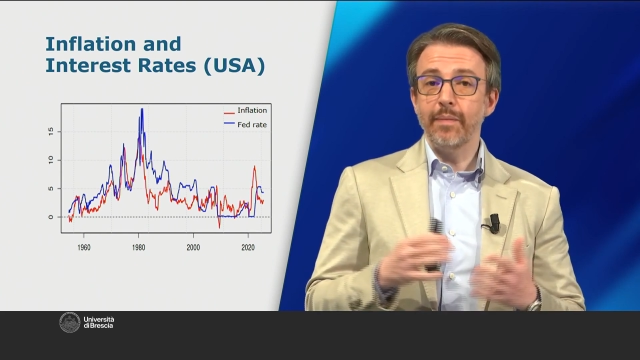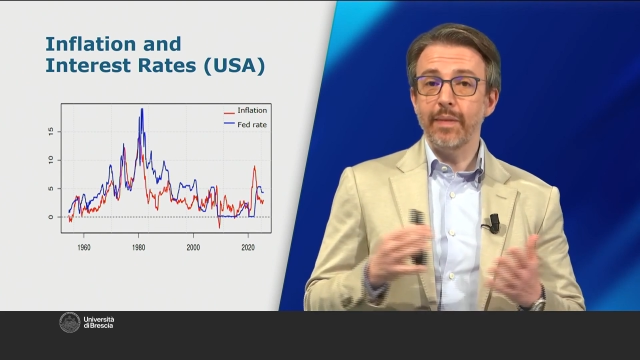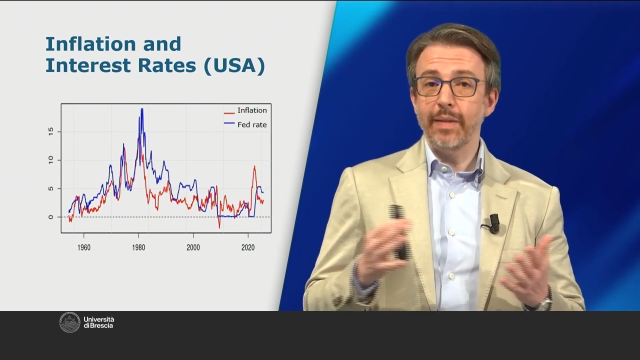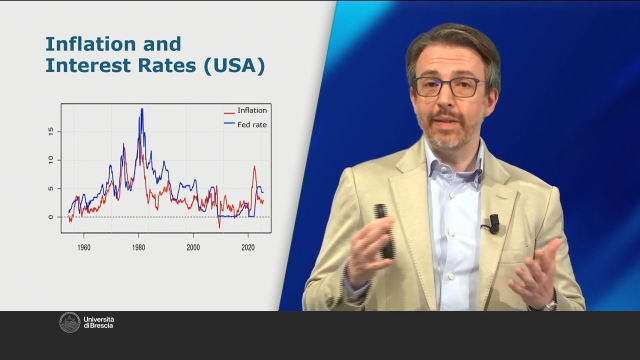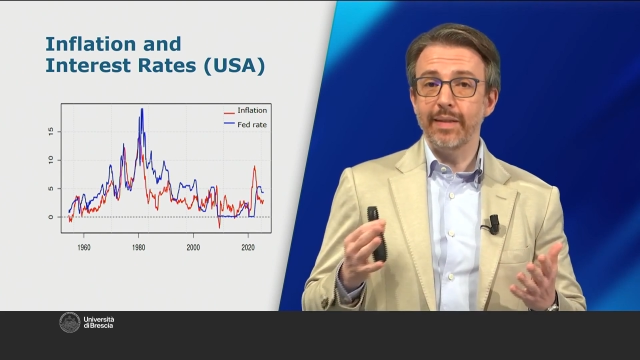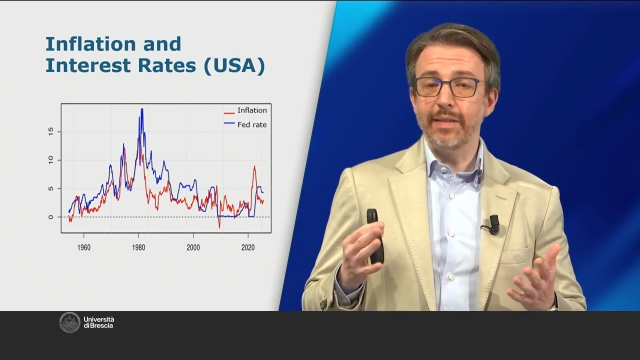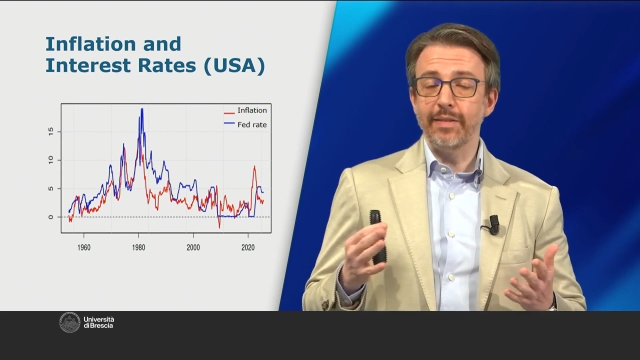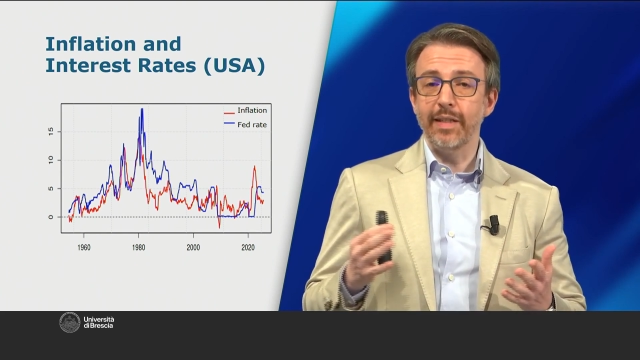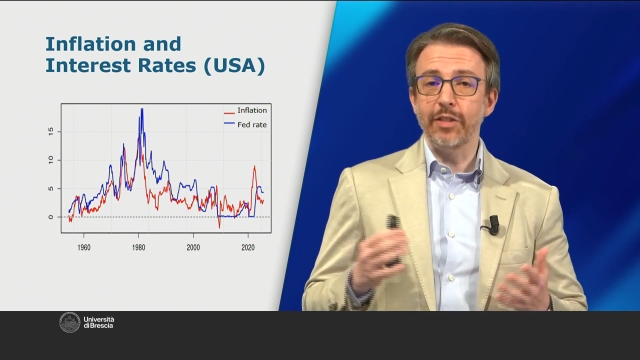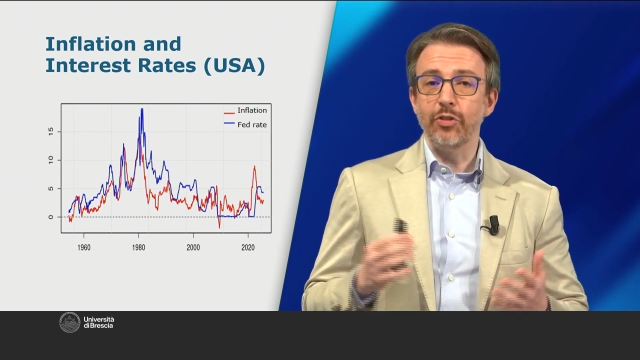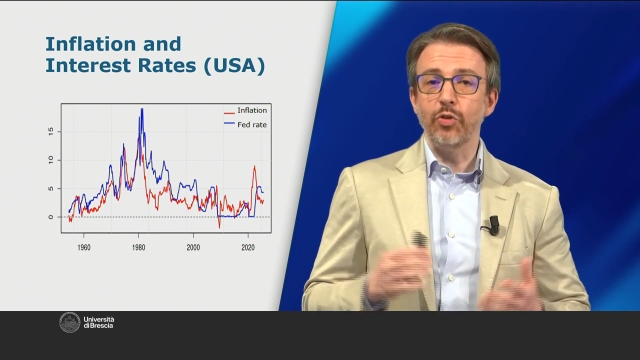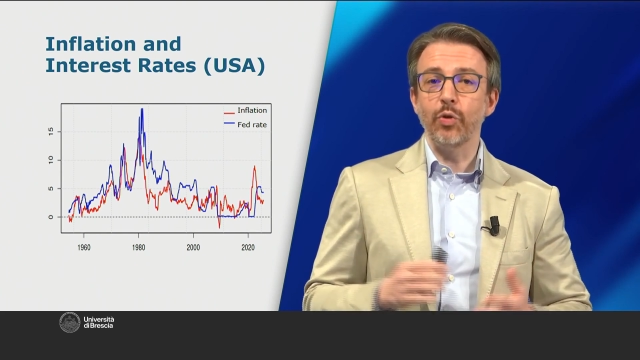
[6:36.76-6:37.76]
This is the
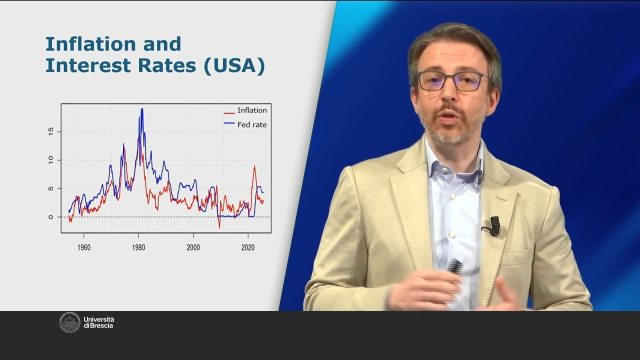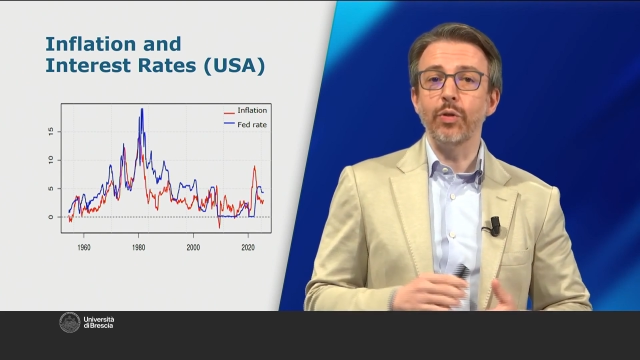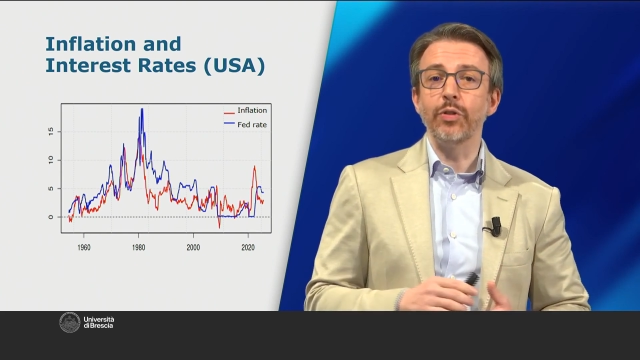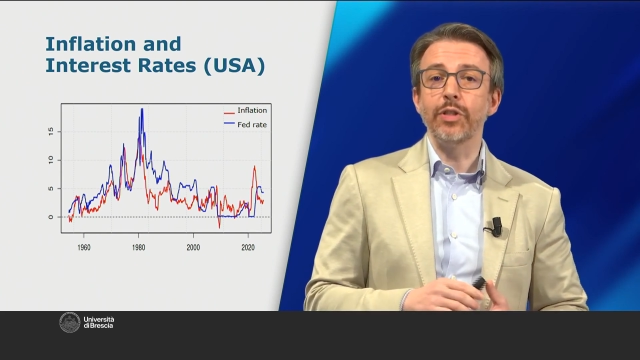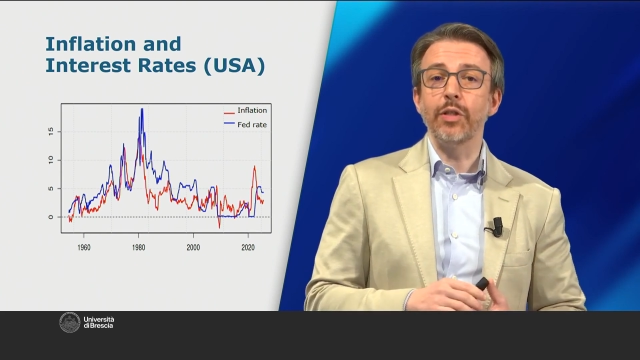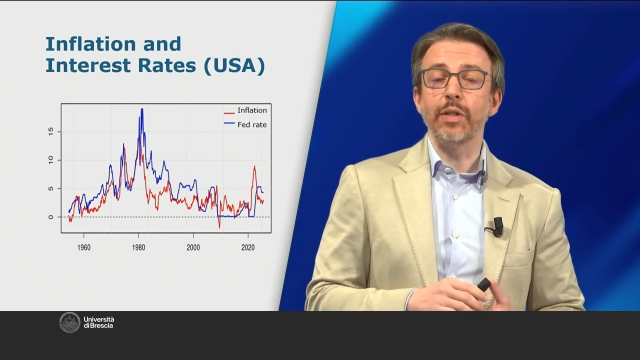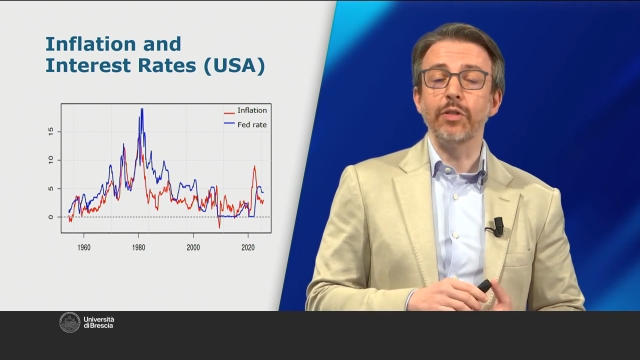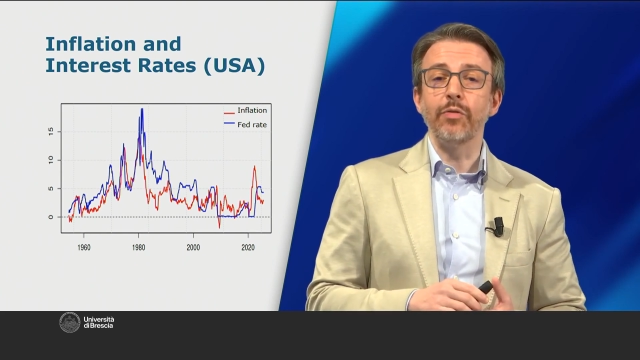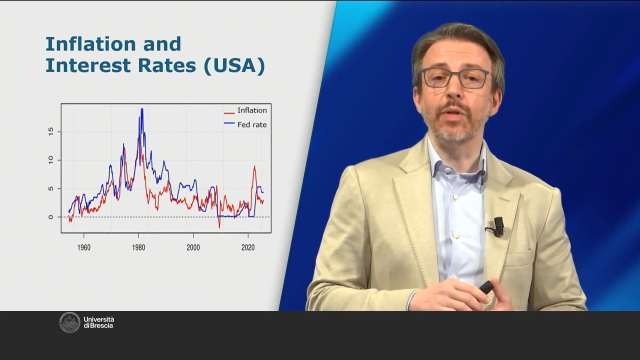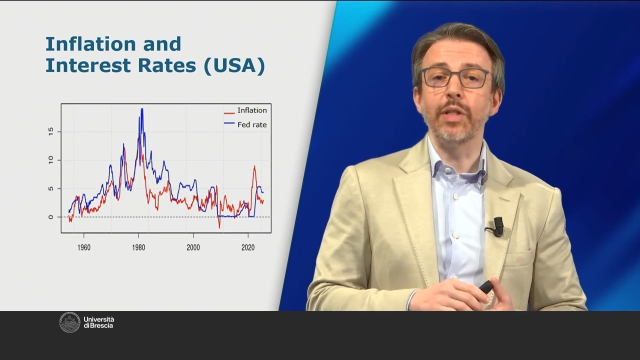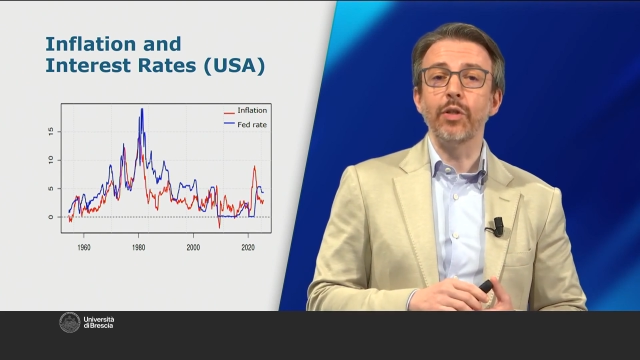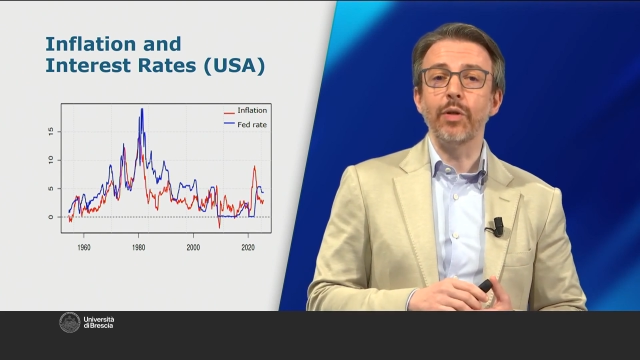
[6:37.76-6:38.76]
historical series
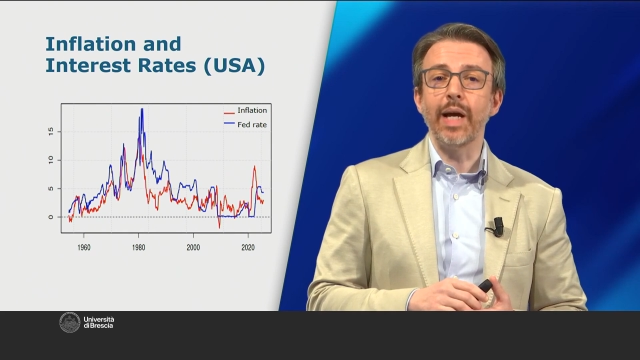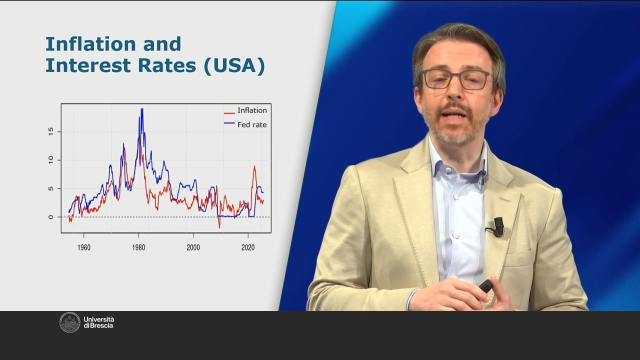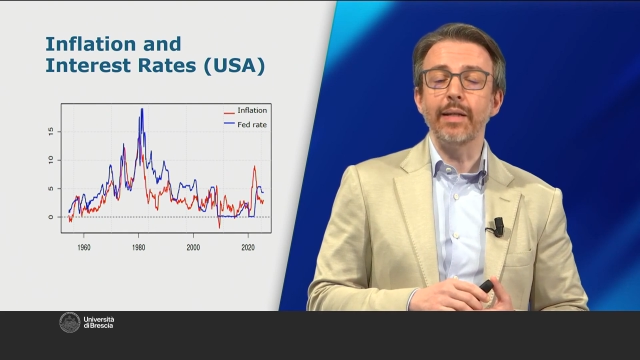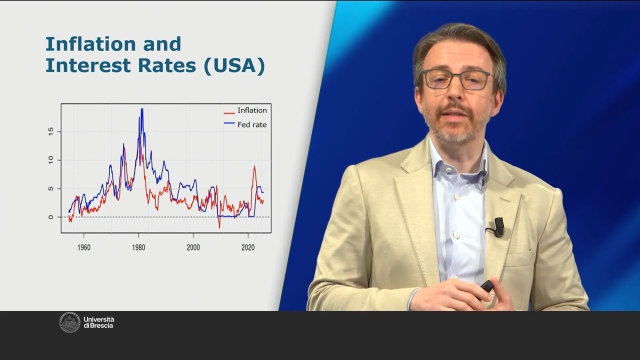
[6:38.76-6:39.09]
for the United